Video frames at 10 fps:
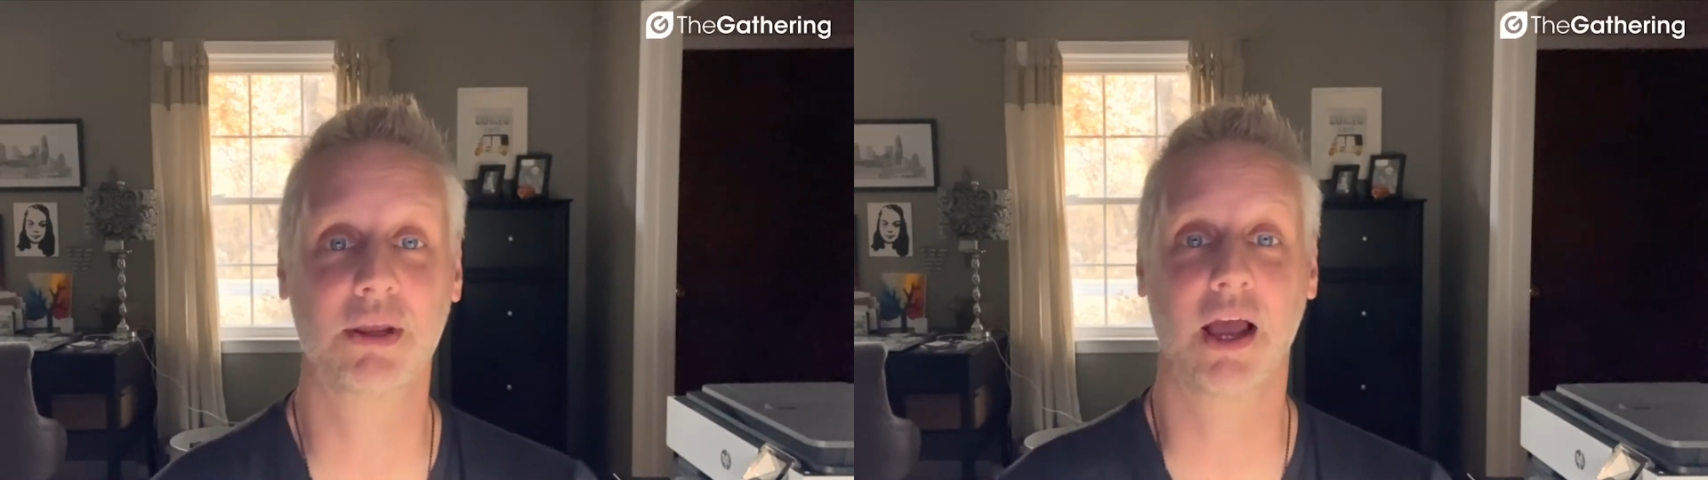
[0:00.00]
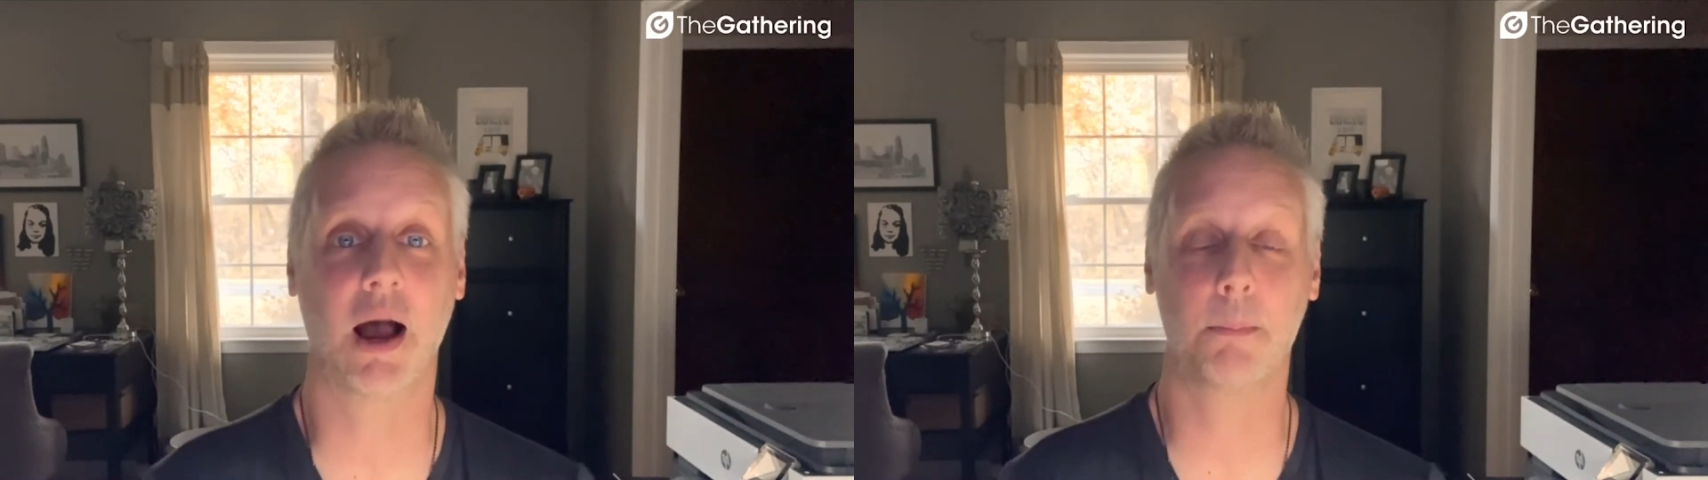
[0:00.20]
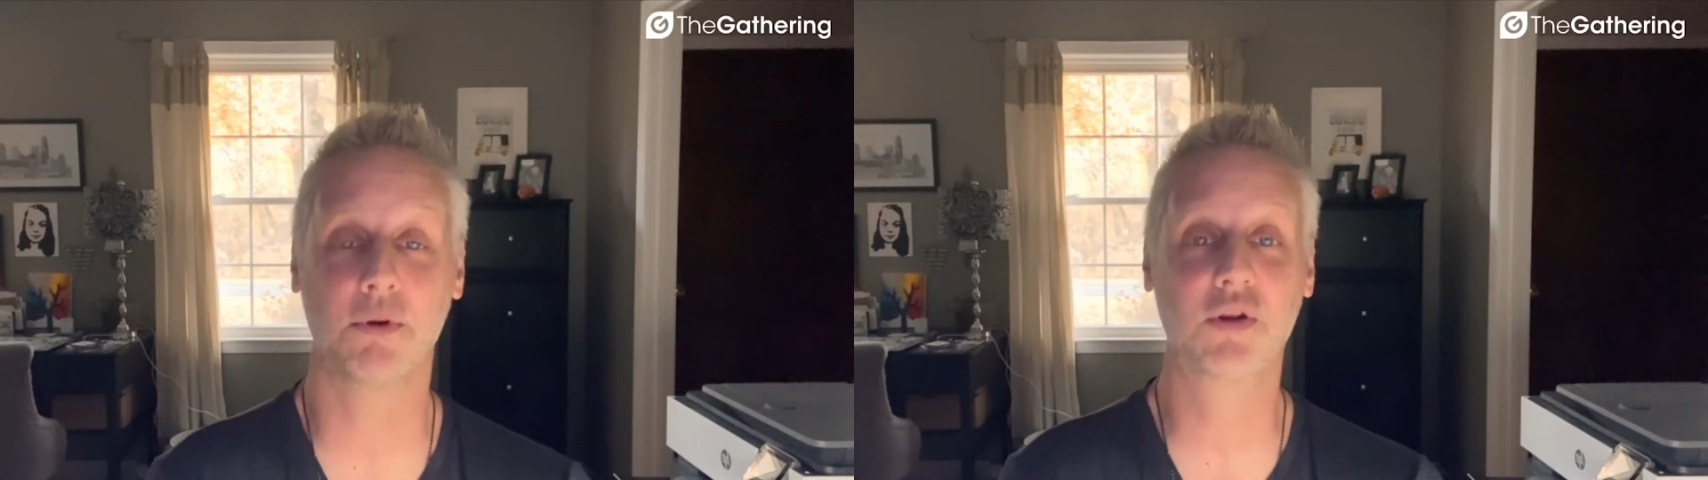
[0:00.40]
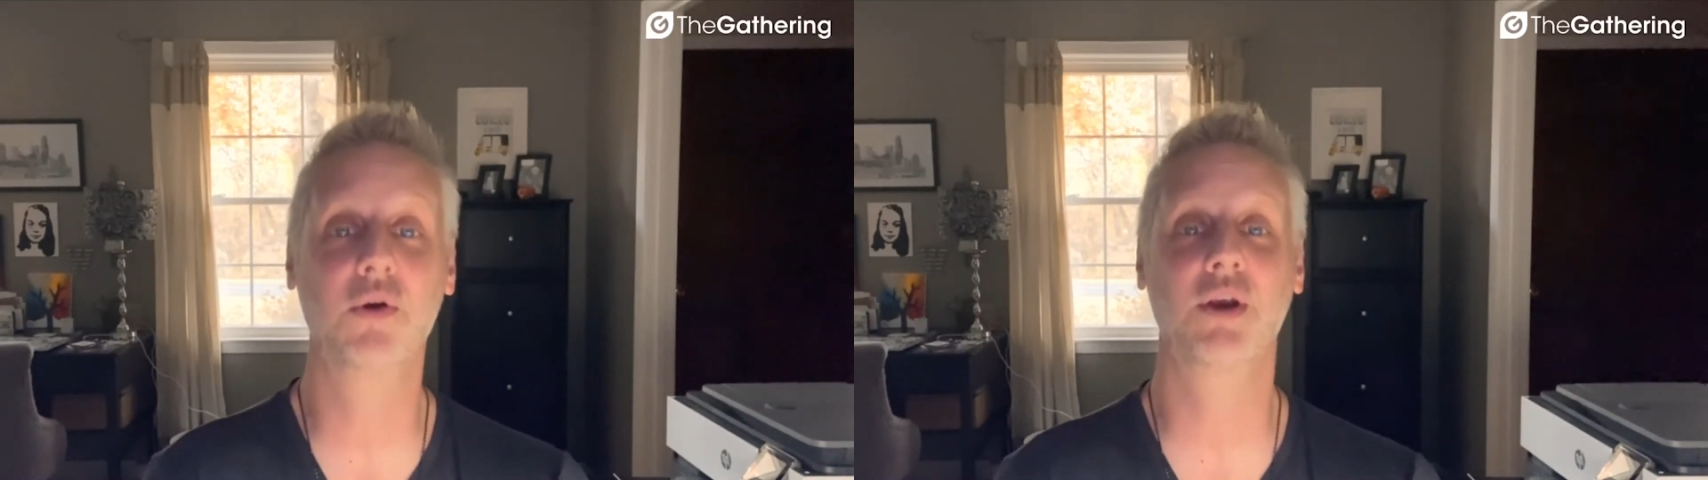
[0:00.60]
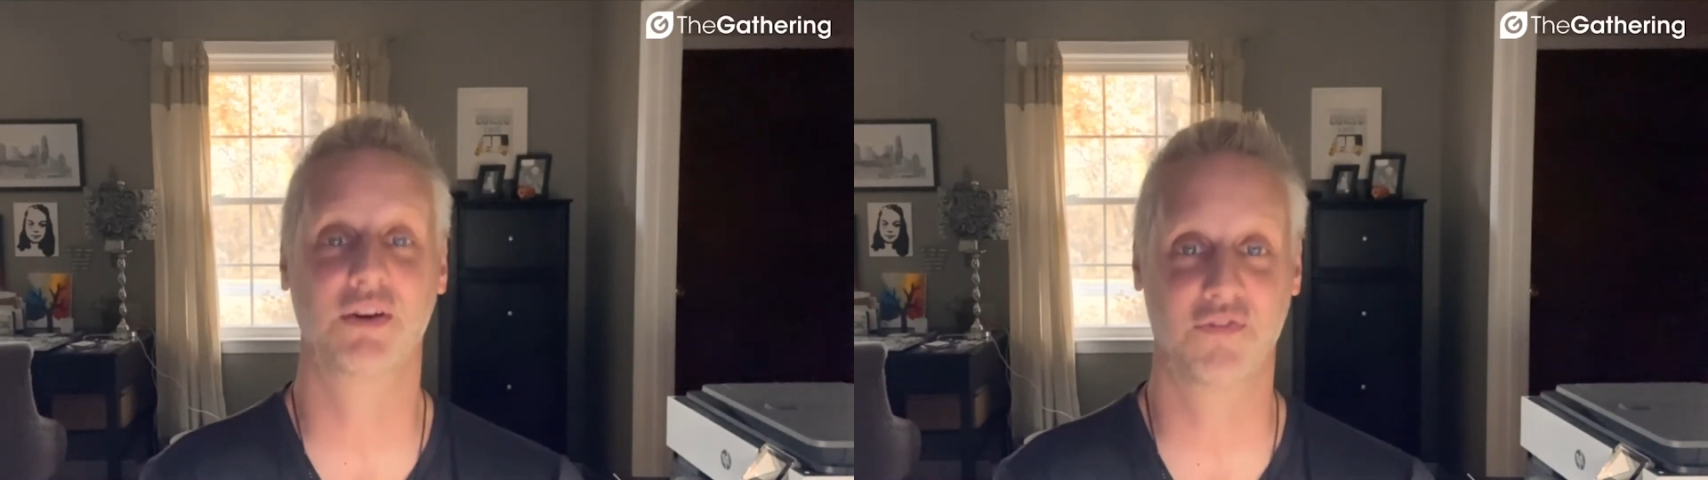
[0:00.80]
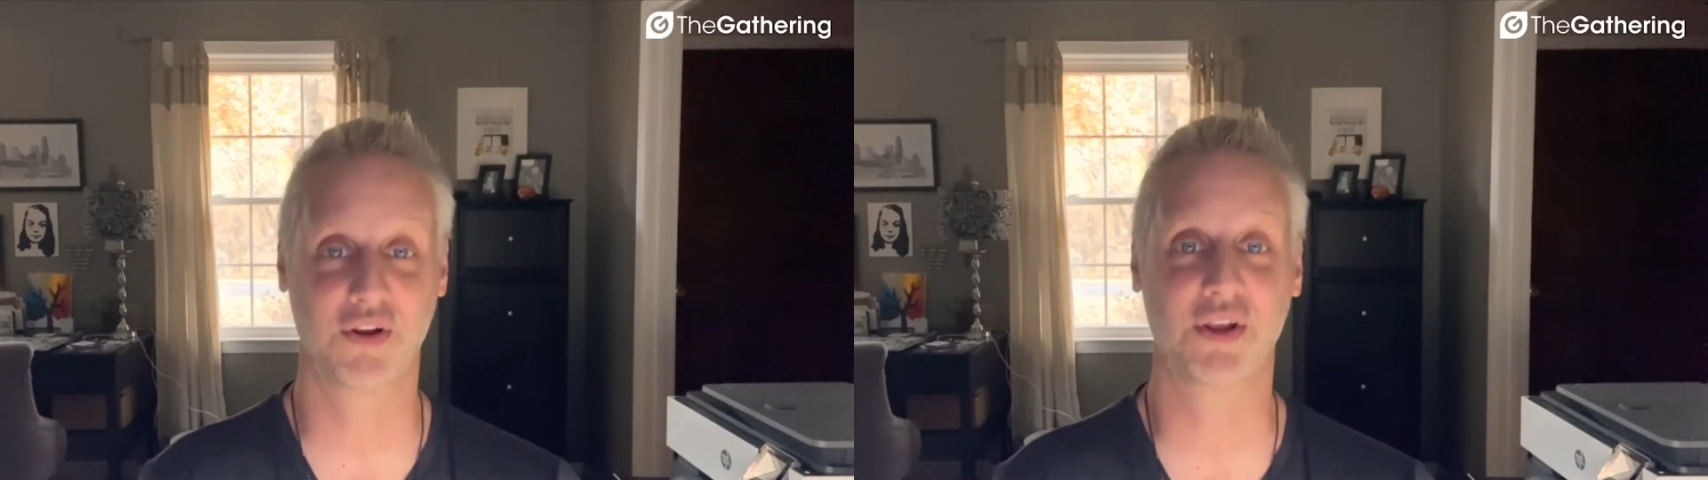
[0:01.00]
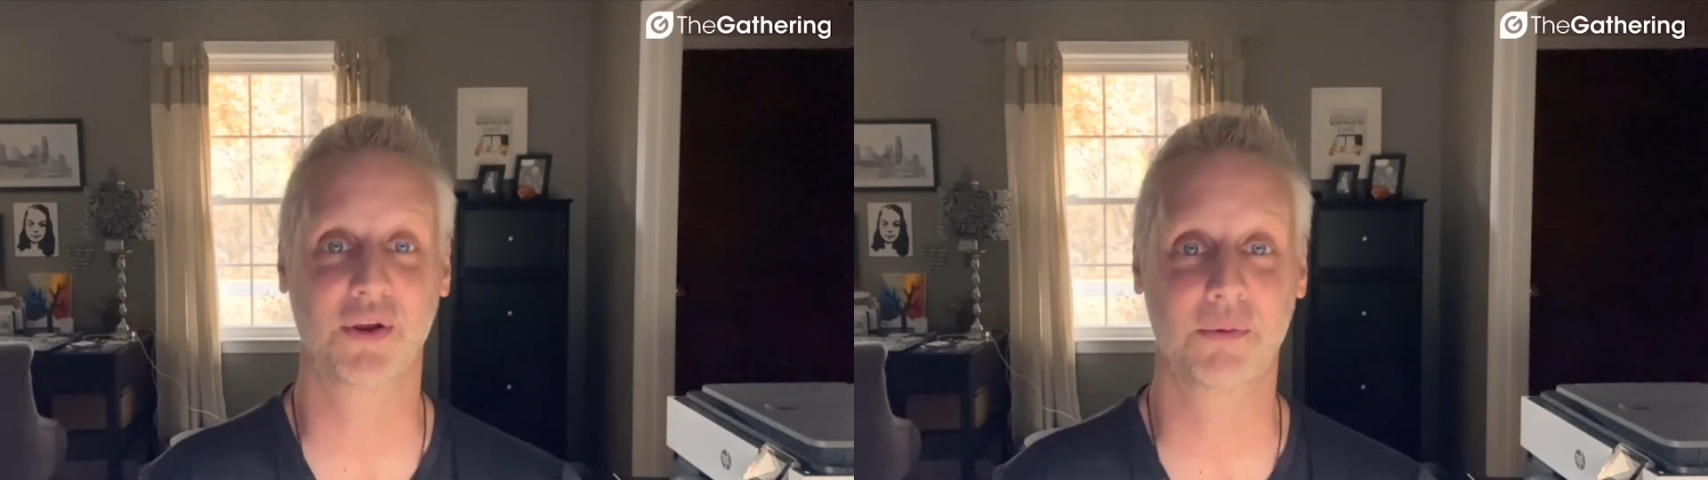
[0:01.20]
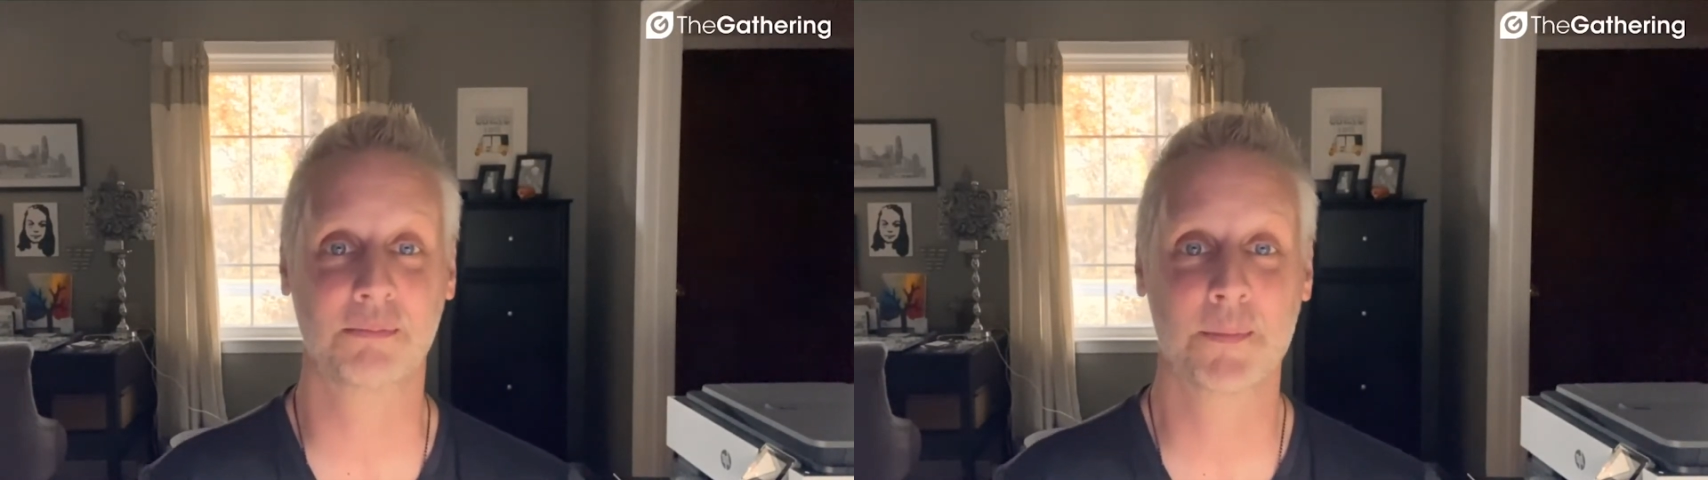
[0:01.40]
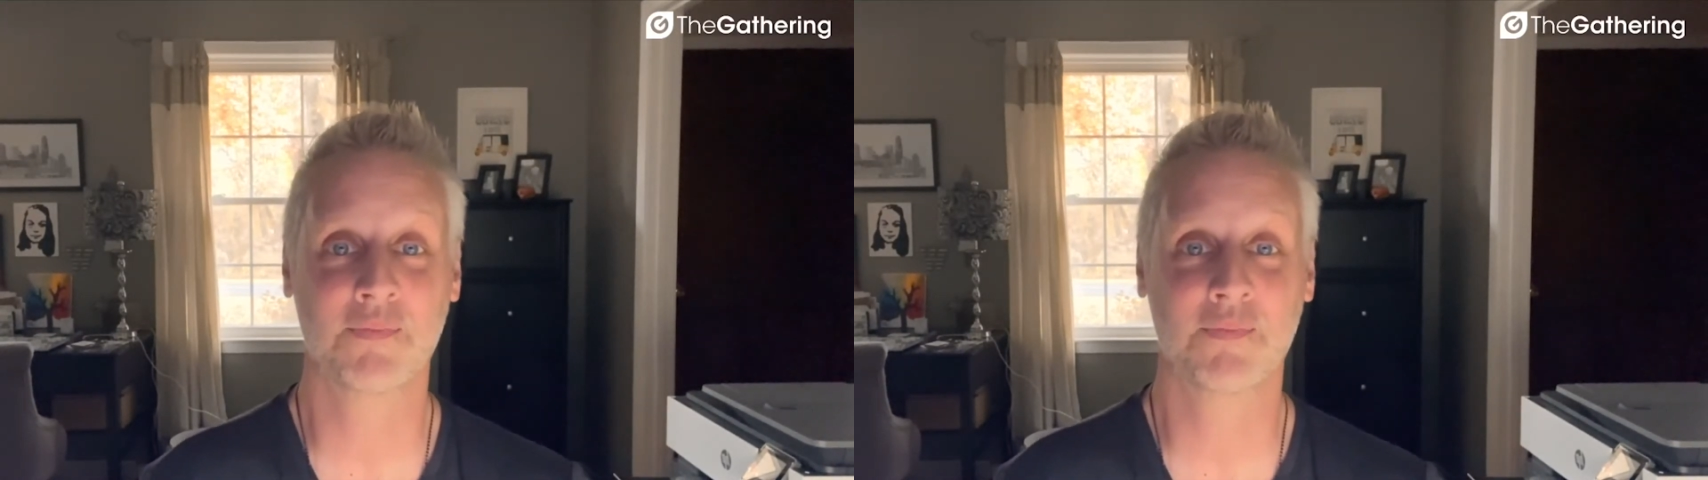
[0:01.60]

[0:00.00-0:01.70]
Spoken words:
be opportunity for you